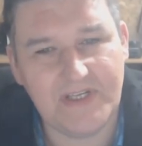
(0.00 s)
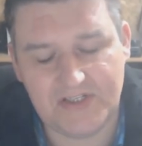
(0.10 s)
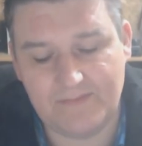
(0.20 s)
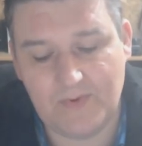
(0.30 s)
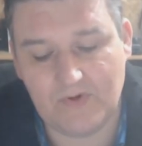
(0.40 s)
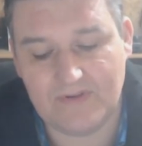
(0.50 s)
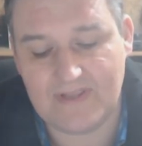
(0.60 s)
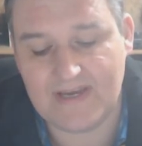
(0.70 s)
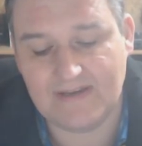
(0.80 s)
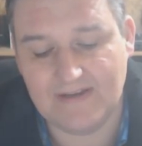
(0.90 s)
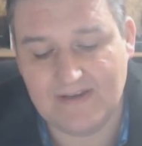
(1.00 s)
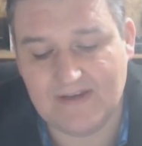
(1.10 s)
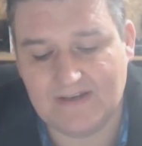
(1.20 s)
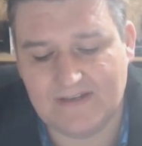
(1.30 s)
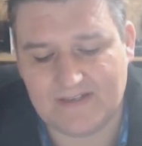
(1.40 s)
range they put on that?
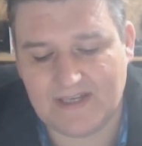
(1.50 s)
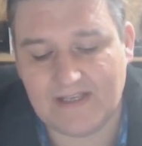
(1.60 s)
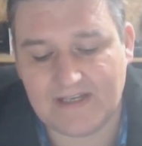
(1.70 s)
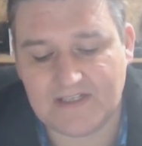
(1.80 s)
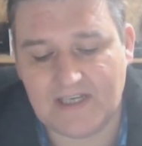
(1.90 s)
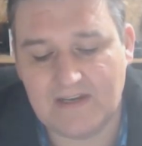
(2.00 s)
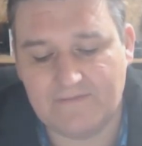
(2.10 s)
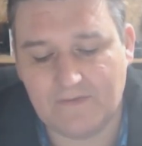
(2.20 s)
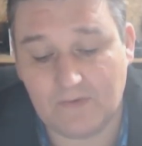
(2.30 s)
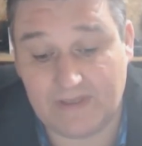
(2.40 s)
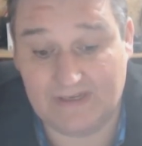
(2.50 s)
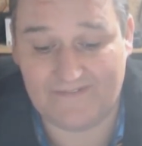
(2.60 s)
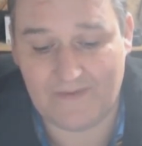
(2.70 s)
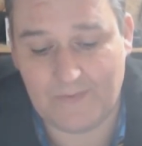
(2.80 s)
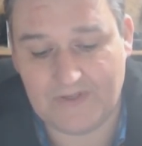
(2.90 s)
It's kind of like saying to folk, you
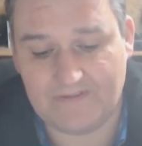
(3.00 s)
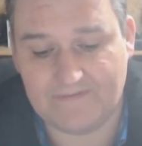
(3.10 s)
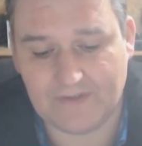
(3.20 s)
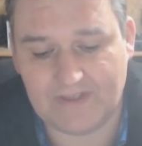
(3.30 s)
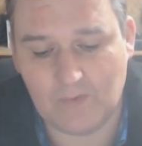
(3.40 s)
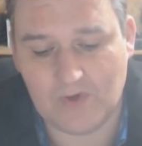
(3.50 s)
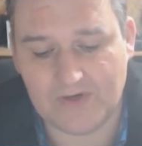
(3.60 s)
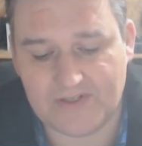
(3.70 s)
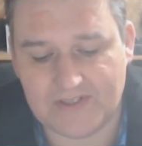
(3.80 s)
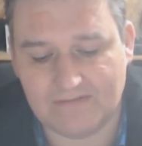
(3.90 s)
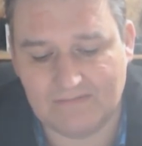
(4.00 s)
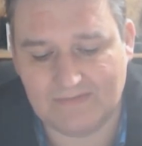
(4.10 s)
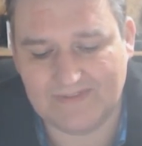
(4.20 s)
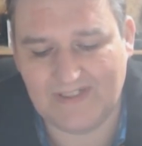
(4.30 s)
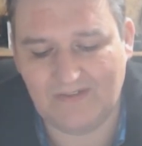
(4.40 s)
have to put it to 40 watts.
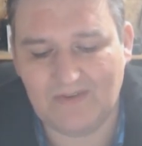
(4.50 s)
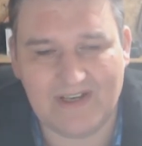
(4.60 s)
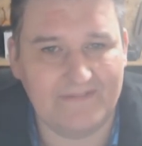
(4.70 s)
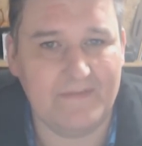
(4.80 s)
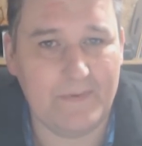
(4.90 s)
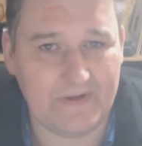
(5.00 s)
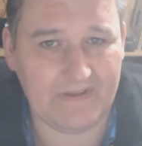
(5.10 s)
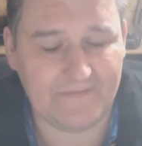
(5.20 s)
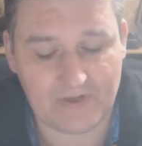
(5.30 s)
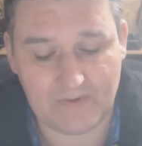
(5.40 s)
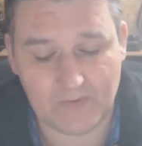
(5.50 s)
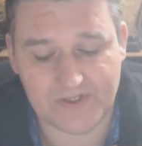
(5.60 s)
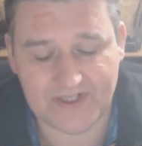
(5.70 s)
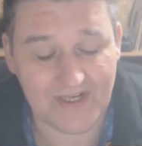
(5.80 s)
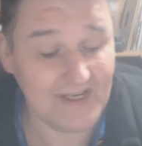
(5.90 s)
Well, you don't have to put it to 40
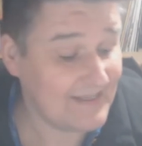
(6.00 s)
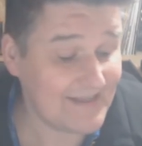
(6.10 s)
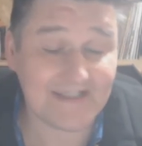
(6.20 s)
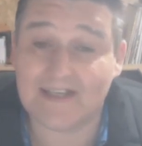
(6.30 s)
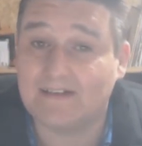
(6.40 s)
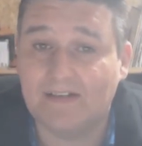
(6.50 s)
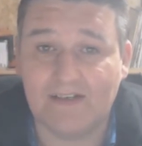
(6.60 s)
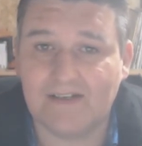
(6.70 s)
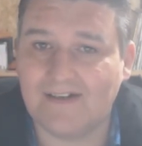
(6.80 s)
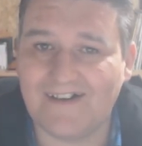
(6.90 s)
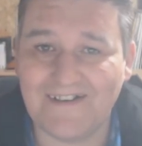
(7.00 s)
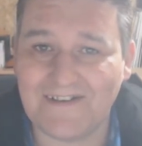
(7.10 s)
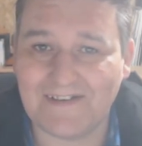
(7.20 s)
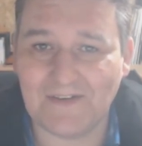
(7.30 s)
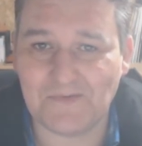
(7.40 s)
watts. That's
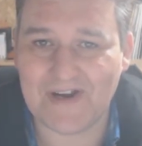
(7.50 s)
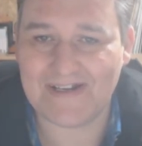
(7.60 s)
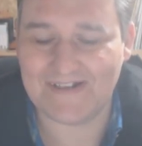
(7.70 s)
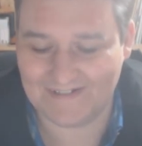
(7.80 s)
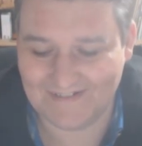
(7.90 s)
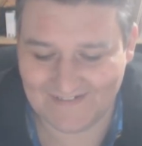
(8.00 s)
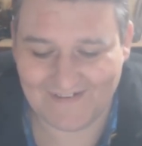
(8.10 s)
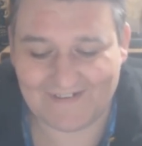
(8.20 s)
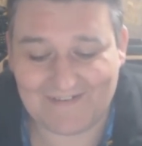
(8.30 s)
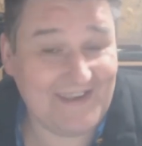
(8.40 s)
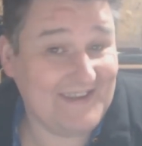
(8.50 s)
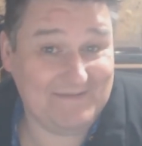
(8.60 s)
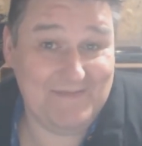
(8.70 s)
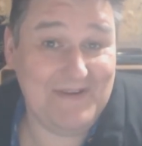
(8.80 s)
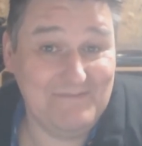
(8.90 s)
another little rant.
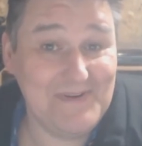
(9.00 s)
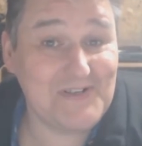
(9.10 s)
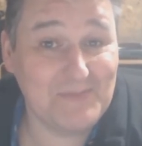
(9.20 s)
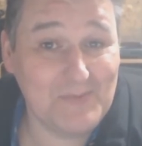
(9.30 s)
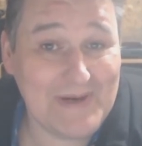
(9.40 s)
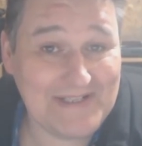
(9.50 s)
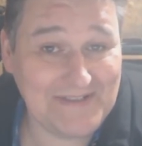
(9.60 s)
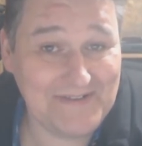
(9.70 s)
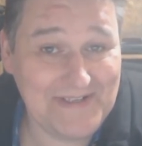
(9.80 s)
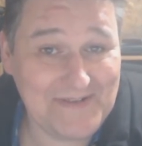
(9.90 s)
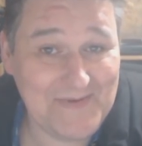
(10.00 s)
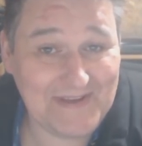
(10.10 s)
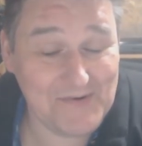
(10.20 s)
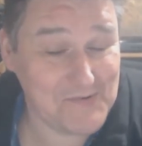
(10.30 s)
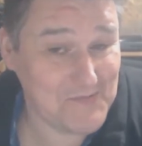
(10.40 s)
My miserable bastard this
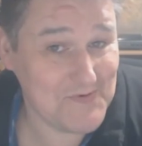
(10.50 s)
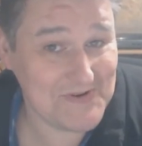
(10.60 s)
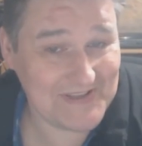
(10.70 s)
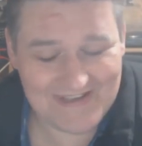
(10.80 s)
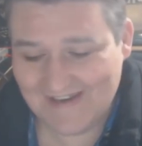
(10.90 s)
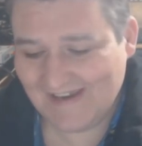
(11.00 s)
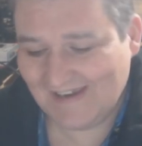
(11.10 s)
week or what?